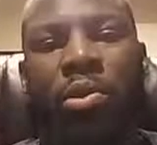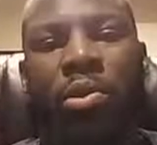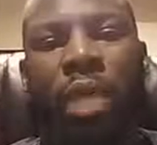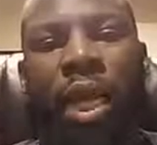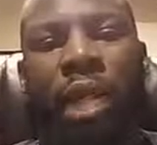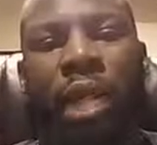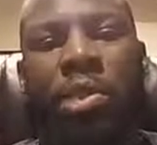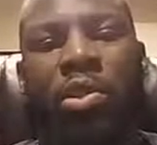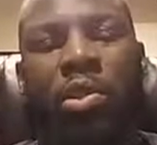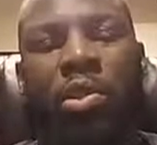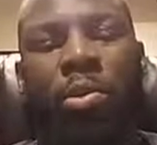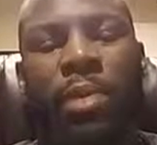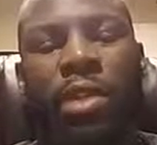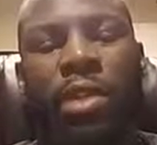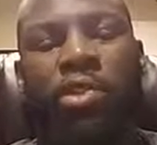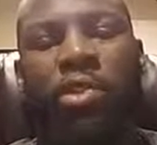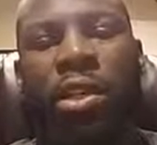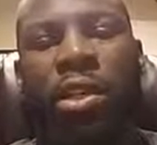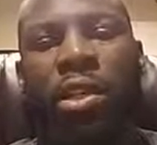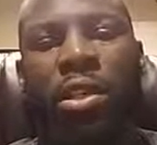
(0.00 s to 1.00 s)
Like I told my
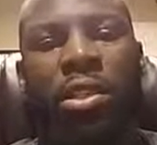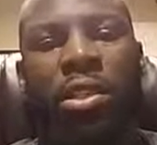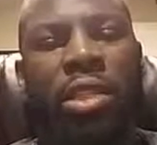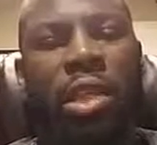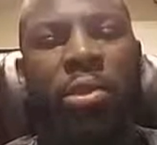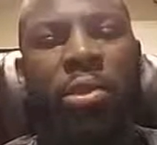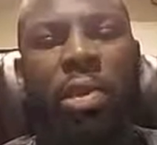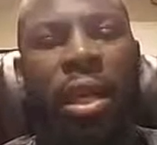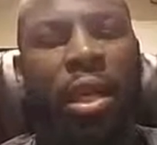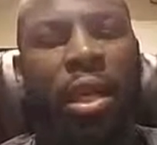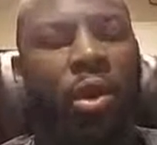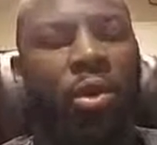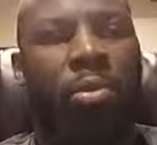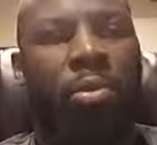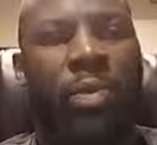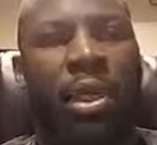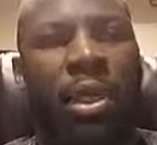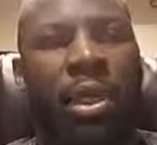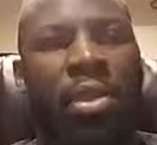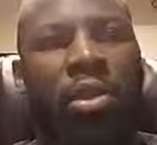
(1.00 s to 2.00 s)
trainer, because they were like, oh
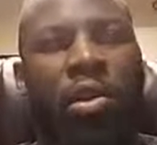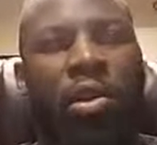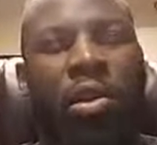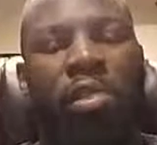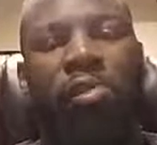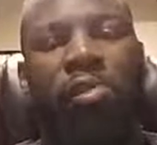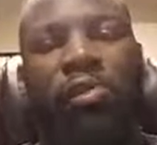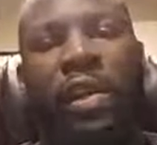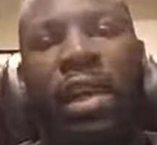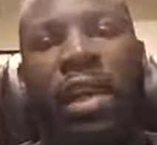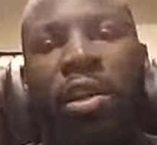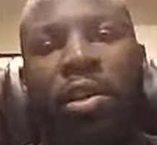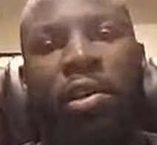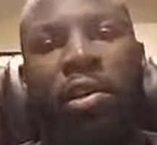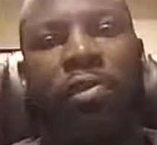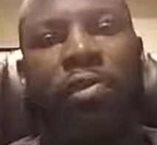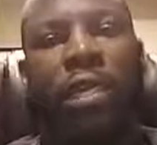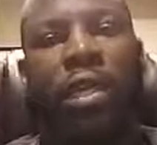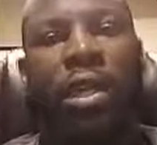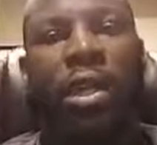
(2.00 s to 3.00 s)
man, let's call the fight off.